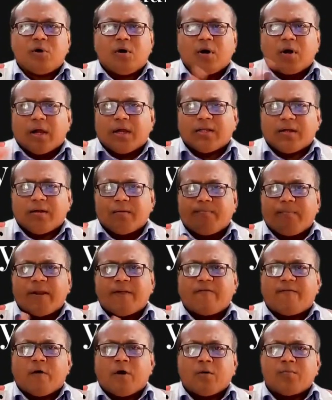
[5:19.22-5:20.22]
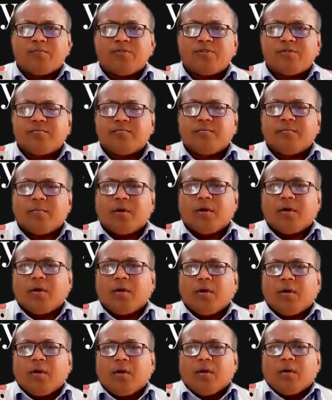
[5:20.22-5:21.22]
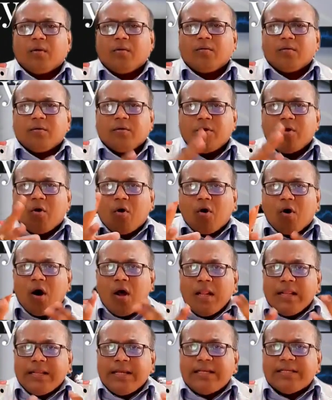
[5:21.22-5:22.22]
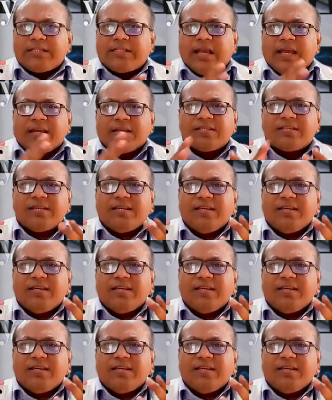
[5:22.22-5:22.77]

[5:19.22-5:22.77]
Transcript: or other platforms. All these things